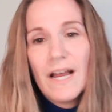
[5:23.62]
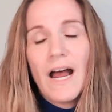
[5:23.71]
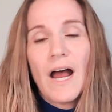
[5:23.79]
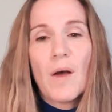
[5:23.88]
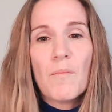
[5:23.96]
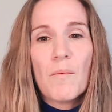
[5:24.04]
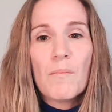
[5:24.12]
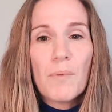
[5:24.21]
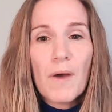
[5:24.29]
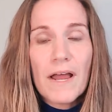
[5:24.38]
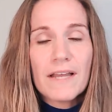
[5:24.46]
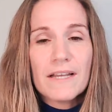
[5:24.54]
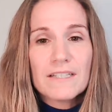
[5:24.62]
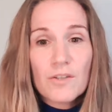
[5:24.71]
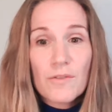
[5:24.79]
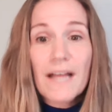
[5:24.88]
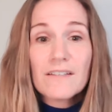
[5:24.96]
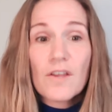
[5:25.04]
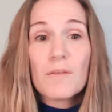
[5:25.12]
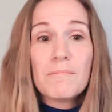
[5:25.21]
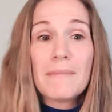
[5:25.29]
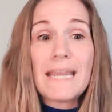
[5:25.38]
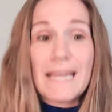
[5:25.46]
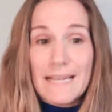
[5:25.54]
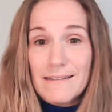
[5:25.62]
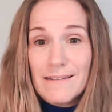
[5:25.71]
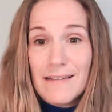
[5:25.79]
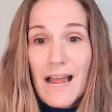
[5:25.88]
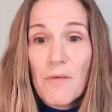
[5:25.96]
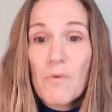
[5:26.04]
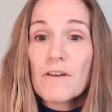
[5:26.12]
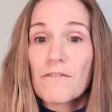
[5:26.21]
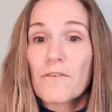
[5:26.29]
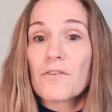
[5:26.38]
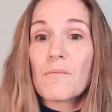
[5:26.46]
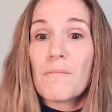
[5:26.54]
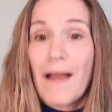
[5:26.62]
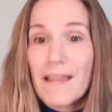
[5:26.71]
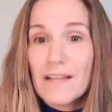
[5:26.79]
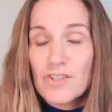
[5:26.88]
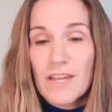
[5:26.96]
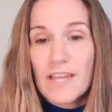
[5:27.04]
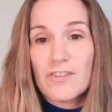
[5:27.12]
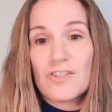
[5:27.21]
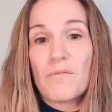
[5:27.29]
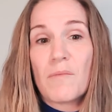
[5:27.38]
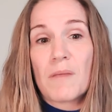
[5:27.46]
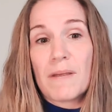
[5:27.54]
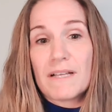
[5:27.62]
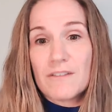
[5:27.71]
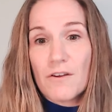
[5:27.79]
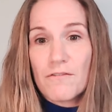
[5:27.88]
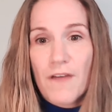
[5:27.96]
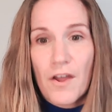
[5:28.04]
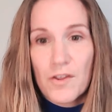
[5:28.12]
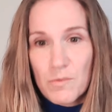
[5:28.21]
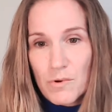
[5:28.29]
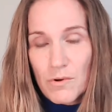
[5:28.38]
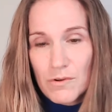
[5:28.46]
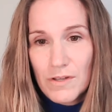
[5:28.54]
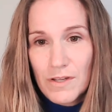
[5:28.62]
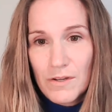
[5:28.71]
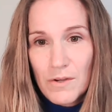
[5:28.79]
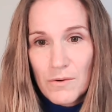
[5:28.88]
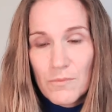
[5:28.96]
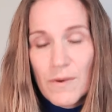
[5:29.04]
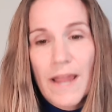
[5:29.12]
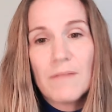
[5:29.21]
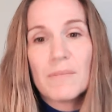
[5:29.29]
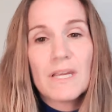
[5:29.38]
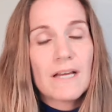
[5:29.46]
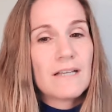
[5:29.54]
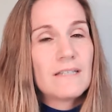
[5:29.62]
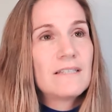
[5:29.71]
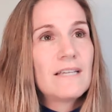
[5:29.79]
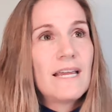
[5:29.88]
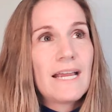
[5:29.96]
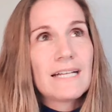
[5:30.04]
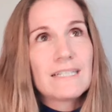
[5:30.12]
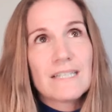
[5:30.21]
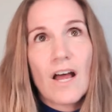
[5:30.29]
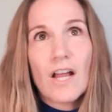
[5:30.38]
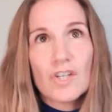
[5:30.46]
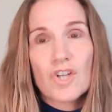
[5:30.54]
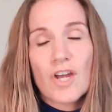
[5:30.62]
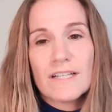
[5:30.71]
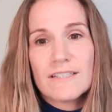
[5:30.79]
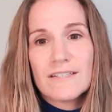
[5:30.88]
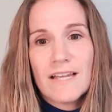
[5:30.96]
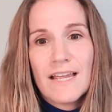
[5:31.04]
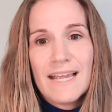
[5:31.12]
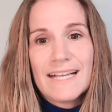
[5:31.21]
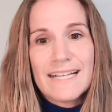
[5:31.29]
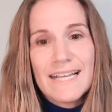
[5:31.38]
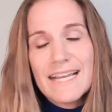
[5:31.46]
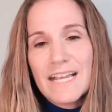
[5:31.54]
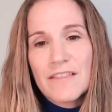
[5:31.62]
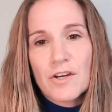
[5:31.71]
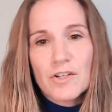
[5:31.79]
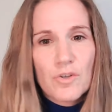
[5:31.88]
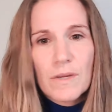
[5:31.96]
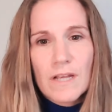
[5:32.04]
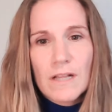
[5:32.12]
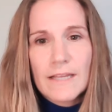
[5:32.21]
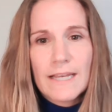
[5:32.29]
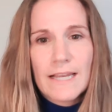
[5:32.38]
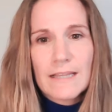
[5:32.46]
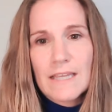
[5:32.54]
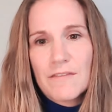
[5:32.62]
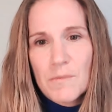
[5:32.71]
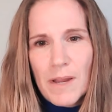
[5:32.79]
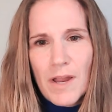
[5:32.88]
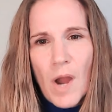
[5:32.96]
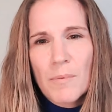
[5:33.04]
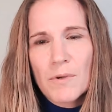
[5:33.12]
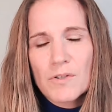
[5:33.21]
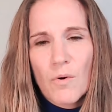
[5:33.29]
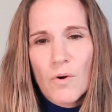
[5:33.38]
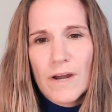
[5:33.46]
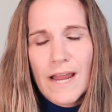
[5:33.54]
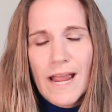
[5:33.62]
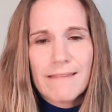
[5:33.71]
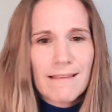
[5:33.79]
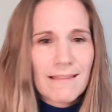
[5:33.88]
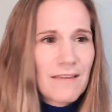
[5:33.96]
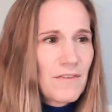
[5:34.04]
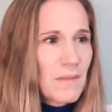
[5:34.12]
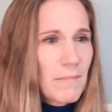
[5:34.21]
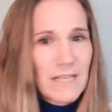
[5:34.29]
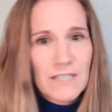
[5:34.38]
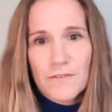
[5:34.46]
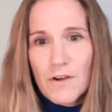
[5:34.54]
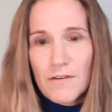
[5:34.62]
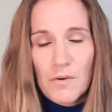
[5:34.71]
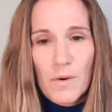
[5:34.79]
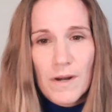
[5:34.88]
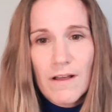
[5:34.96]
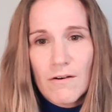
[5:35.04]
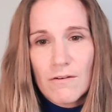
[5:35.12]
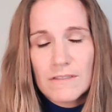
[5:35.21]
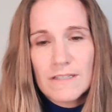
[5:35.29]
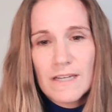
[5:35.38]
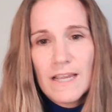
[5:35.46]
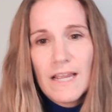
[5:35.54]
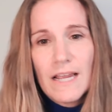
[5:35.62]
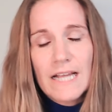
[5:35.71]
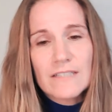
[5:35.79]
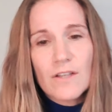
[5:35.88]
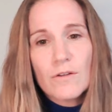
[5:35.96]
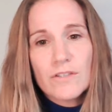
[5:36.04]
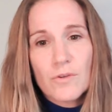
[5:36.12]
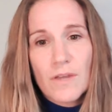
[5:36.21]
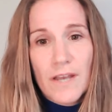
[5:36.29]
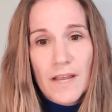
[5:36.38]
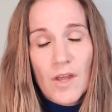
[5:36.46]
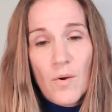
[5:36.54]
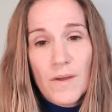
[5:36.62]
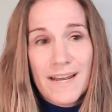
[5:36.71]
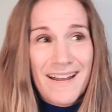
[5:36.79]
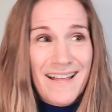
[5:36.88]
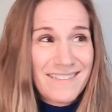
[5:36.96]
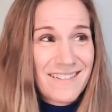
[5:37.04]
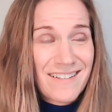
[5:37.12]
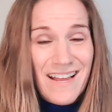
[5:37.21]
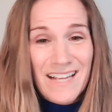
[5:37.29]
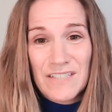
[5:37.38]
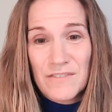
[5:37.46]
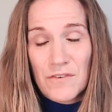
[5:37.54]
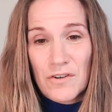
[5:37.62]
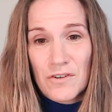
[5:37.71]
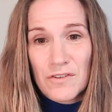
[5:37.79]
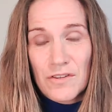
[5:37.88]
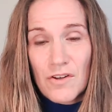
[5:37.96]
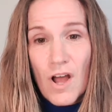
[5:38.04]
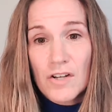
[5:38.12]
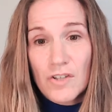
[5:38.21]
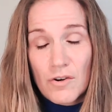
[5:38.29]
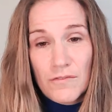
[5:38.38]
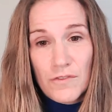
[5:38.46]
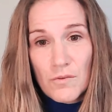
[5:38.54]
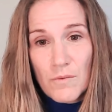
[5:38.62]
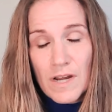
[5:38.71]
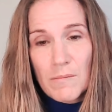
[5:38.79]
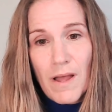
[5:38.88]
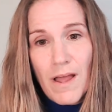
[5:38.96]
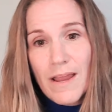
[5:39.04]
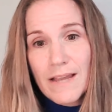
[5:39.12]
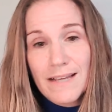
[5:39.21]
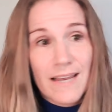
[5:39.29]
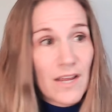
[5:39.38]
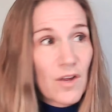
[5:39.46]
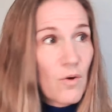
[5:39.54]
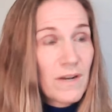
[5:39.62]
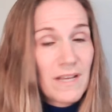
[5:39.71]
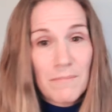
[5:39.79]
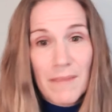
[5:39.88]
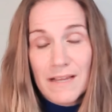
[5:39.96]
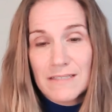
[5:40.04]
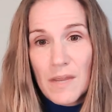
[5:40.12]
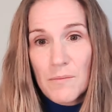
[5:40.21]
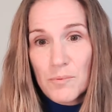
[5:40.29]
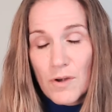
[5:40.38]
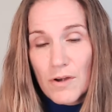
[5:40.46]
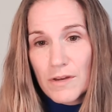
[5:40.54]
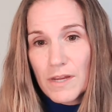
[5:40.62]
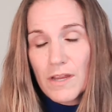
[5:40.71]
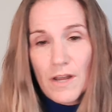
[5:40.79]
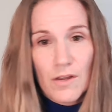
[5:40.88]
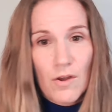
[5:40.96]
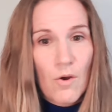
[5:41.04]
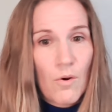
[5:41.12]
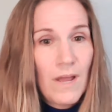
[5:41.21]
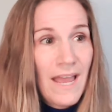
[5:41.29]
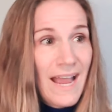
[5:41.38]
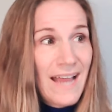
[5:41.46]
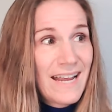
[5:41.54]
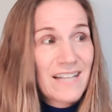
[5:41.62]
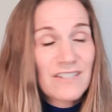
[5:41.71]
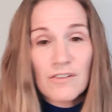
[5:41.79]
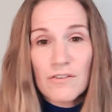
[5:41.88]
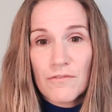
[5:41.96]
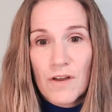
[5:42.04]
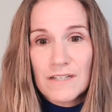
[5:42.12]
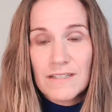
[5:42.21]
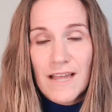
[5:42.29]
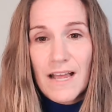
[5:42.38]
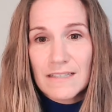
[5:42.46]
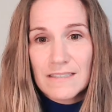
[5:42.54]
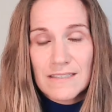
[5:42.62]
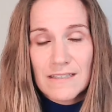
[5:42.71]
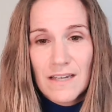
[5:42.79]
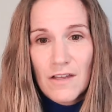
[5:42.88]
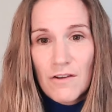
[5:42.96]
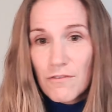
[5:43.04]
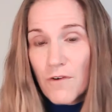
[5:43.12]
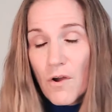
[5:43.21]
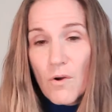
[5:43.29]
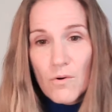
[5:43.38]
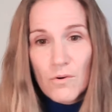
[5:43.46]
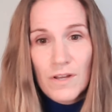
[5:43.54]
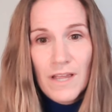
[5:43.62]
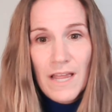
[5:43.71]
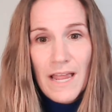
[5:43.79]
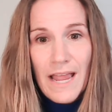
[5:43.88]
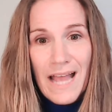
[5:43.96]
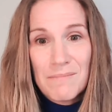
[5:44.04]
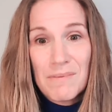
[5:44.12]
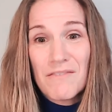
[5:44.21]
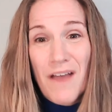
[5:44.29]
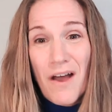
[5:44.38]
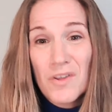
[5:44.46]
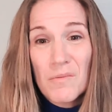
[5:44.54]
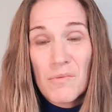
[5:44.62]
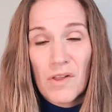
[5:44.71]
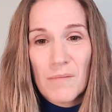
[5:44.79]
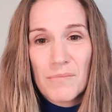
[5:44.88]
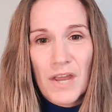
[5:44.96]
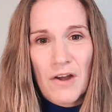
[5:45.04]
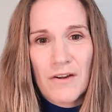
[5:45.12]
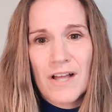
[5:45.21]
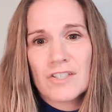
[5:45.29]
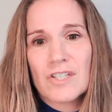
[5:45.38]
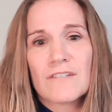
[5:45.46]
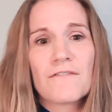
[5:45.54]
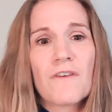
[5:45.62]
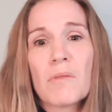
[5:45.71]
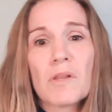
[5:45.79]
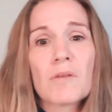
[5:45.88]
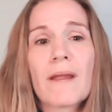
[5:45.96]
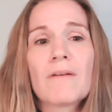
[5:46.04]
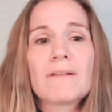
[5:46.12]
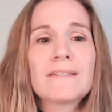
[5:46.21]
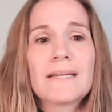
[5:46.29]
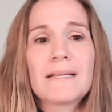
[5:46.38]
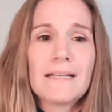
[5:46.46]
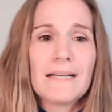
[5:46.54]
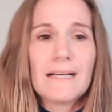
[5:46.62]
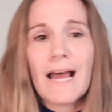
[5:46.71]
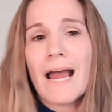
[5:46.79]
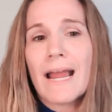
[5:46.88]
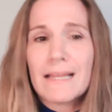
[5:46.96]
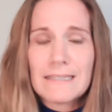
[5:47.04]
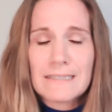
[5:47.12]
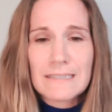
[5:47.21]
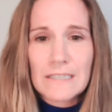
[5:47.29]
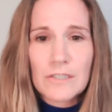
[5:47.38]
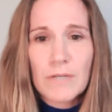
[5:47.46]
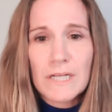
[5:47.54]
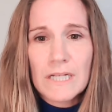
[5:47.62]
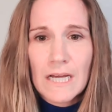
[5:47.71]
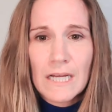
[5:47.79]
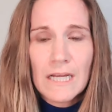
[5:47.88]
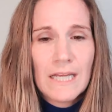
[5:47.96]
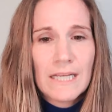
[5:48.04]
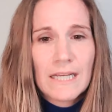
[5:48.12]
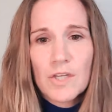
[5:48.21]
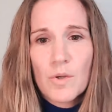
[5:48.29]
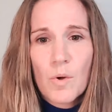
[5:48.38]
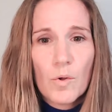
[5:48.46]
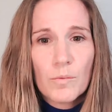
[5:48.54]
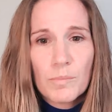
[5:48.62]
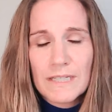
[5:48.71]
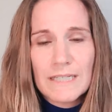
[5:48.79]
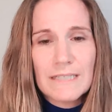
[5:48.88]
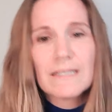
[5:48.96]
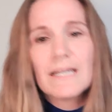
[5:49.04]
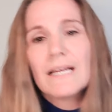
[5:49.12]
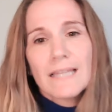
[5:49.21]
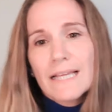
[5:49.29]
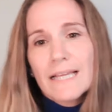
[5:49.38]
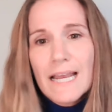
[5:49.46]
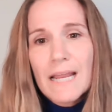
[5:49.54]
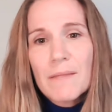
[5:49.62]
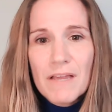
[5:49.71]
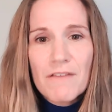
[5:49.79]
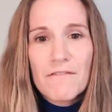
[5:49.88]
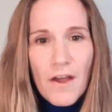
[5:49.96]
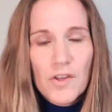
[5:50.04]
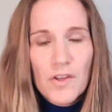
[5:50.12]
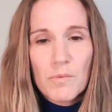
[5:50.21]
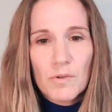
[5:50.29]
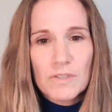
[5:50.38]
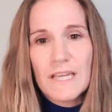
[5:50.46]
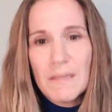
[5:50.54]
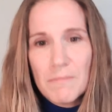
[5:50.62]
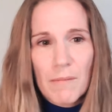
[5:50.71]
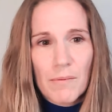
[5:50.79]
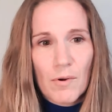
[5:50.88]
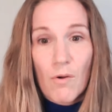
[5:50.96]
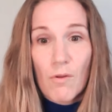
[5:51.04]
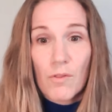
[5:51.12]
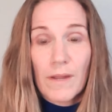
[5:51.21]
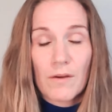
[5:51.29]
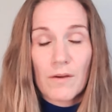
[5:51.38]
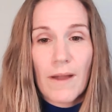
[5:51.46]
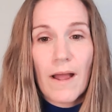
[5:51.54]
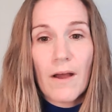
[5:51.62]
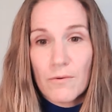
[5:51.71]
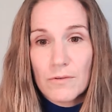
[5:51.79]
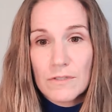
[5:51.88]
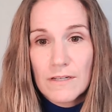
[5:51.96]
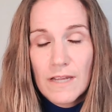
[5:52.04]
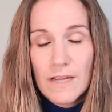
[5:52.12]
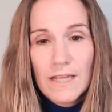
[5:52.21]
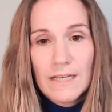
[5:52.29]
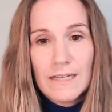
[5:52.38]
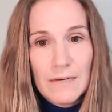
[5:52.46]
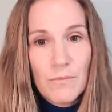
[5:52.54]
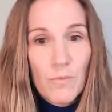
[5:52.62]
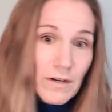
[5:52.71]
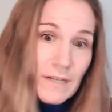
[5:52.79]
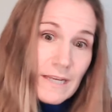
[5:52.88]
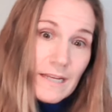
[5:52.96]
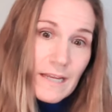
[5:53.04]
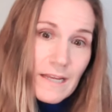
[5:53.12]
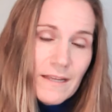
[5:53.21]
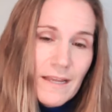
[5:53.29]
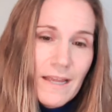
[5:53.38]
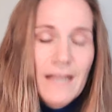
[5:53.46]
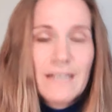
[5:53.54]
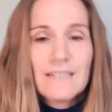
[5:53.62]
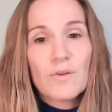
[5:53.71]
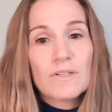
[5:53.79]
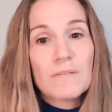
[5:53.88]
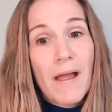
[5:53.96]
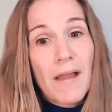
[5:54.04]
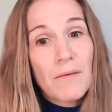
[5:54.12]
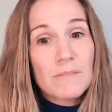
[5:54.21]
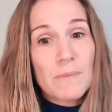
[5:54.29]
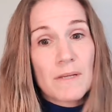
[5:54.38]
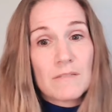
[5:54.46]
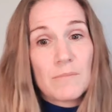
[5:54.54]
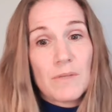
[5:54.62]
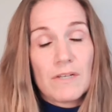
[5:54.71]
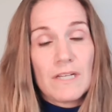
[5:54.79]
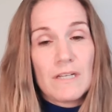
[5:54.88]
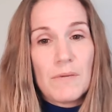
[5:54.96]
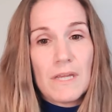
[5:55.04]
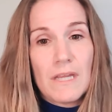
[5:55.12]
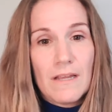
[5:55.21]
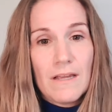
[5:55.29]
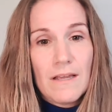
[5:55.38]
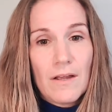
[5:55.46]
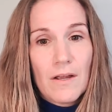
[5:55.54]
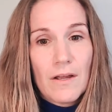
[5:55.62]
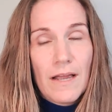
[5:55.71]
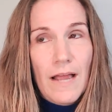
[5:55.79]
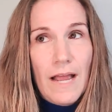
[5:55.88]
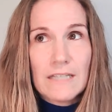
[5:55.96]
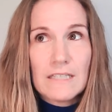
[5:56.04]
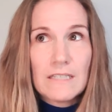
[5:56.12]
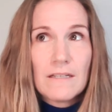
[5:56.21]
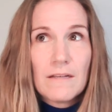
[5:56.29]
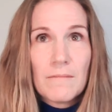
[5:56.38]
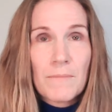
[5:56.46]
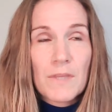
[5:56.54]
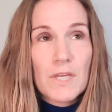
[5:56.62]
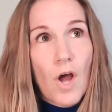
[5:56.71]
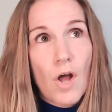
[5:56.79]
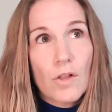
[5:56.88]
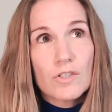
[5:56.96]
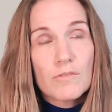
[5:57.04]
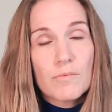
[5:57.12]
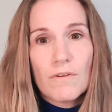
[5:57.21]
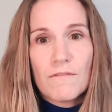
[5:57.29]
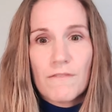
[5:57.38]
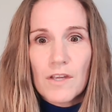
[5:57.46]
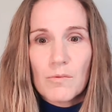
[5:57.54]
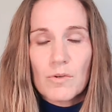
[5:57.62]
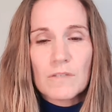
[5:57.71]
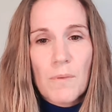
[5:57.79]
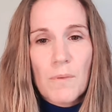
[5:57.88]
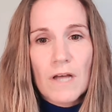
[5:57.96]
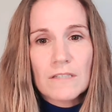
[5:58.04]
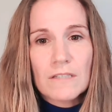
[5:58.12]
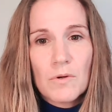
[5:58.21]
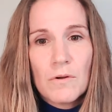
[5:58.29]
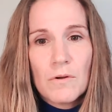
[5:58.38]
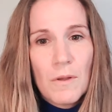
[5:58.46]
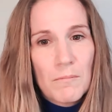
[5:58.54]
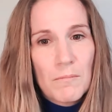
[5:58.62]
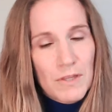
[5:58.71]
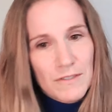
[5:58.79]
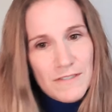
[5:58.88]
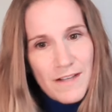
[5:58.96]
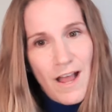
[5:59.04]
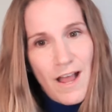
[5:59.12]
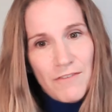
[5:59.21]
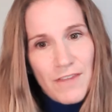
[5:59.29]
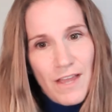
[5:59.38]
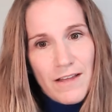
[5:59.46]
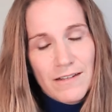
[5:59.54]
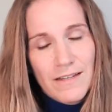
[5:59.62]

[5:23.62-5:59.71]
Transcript: Um, but so that's on me. I want to further my education and make myself valuable, right? Because it's not just getting in there, doing a cleaning and leaving my operatory and then leaving the mess for everyone else. It's also, can I go in and anesthetize for the doctor if they're running behind? Can I go in and make a temporary? Can I go and answer the front desk phone and be valuable up there, not just fumble around and say, hi, this is Katrina. Can you hold, please? Like, can I be a valuable team member all the way around where needed? And so it's my responsibility to be as knowledgeable and valuable as possible, but there's the caveat.